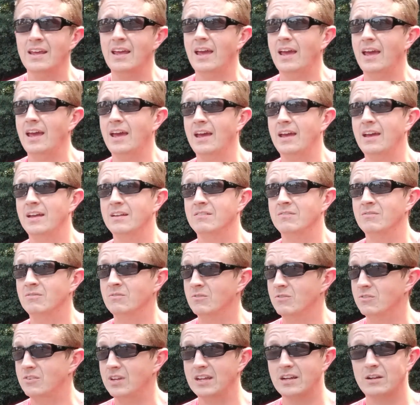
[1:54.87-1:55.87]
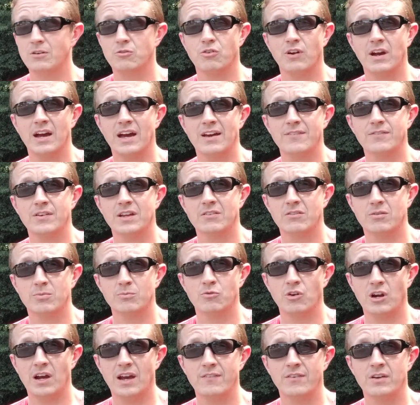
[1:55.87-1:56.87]
and take a drive, get some
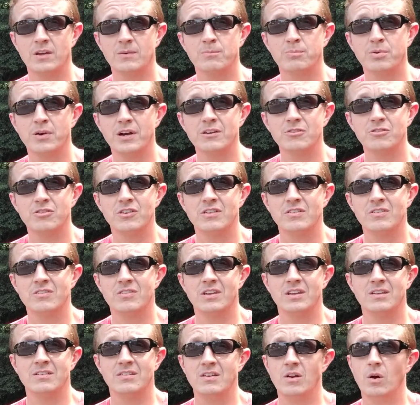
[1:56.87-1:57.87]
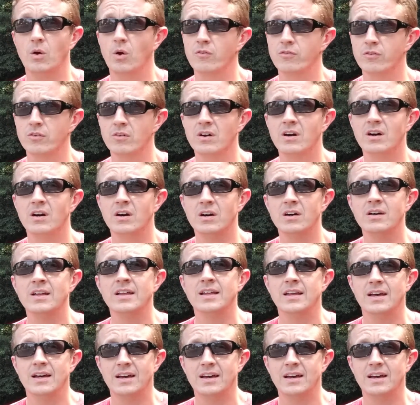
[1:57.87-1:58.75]
driving impressions, and overall,